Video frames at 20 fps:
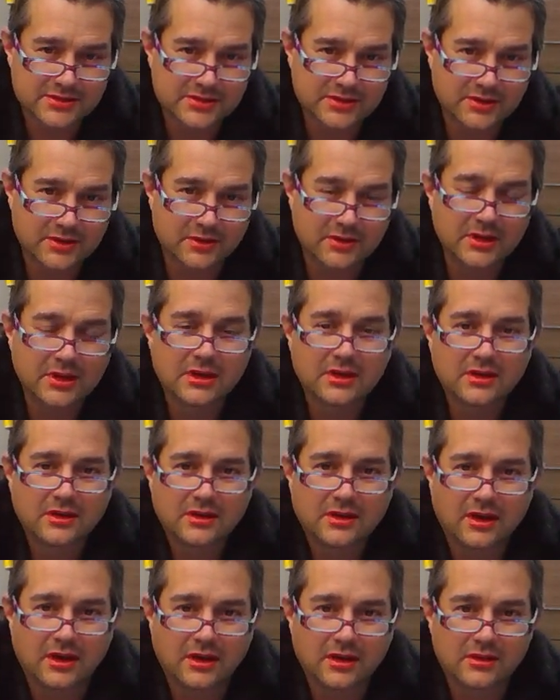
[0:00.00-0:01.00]
So
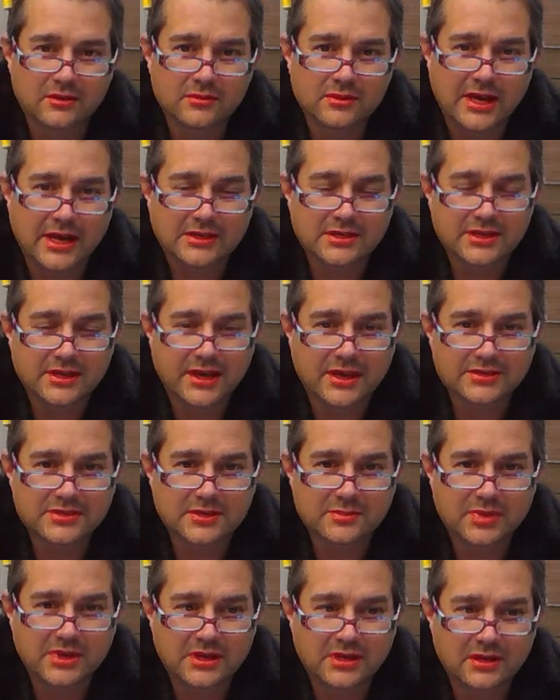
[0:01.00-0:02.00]
lactic
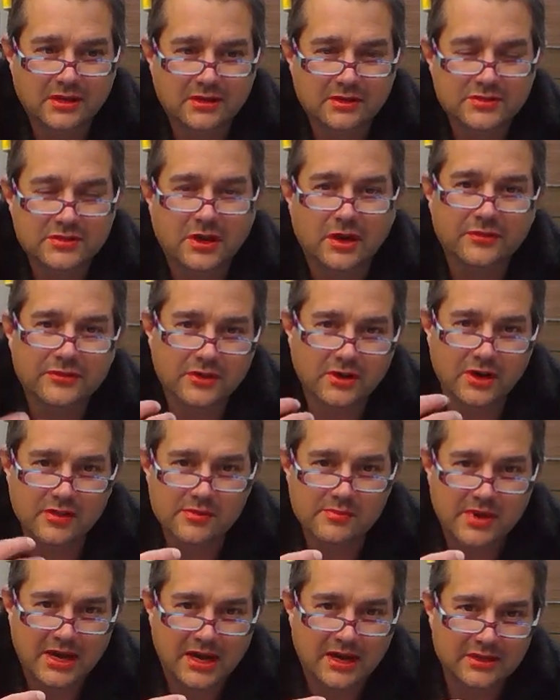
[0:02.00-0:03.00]
acid being softer on
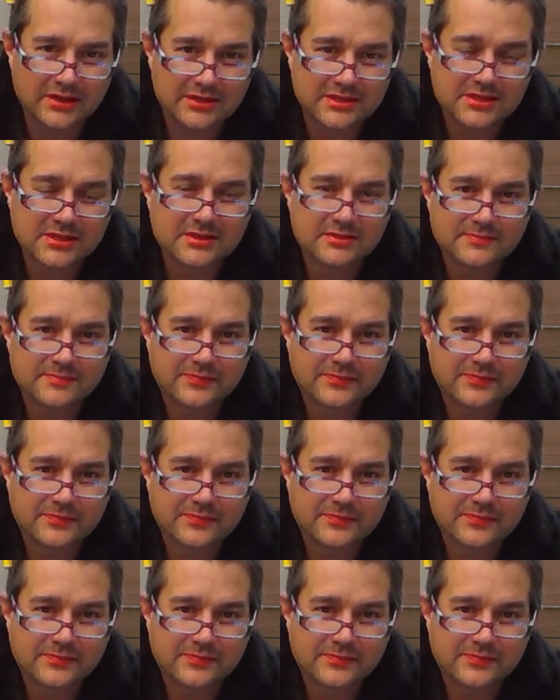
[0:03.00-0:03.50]
the palate.